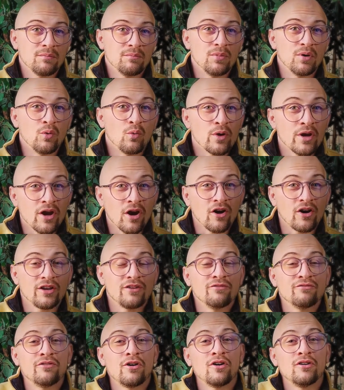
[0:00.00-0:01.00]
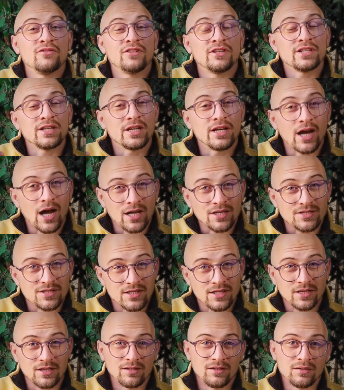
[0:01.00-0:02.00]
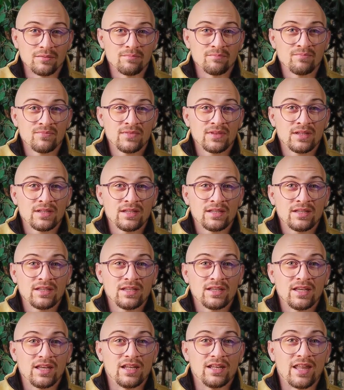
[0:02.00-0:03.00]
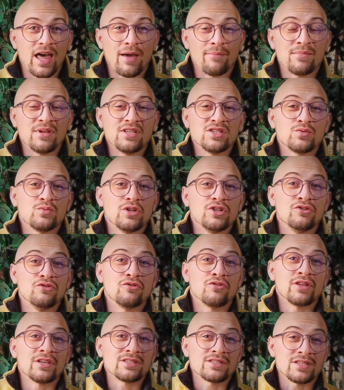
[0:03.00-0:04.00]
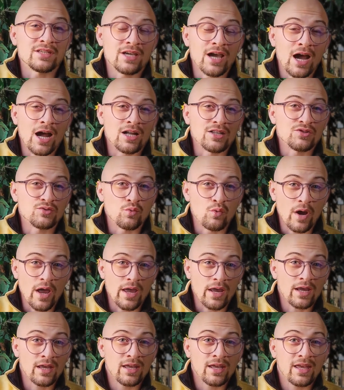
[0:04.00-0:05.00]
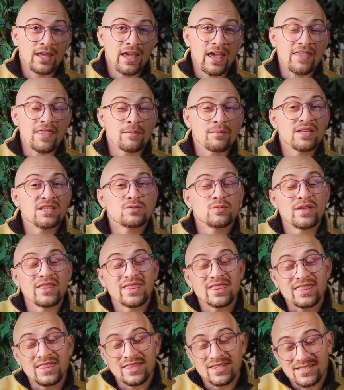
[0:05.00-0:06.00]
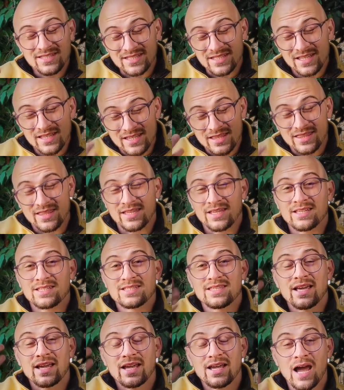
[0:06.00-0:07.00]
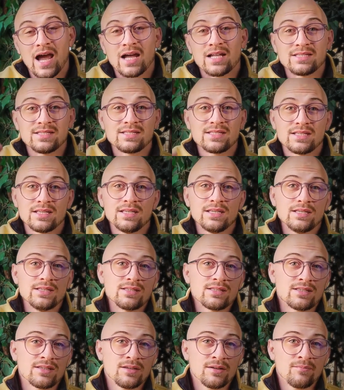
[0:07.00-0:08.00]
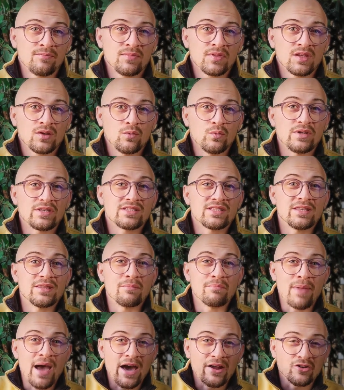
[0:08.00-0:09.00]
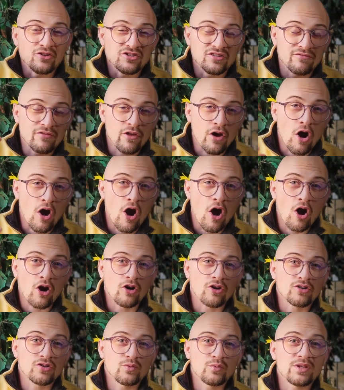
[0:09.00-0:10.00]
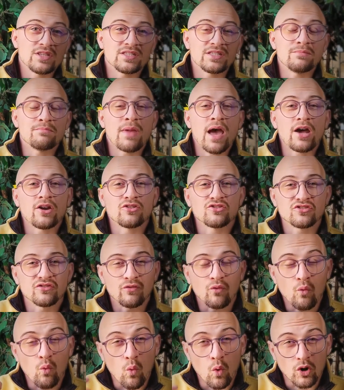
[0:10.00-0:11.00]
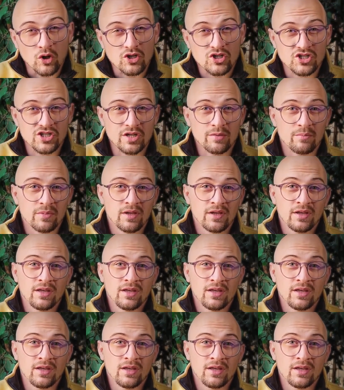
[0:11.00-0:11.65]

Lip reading: But we are involved in God's kingdom. And that means we do things God's way. And that means we see the things that God sees. We see the matters of the heart. We see matters of worship.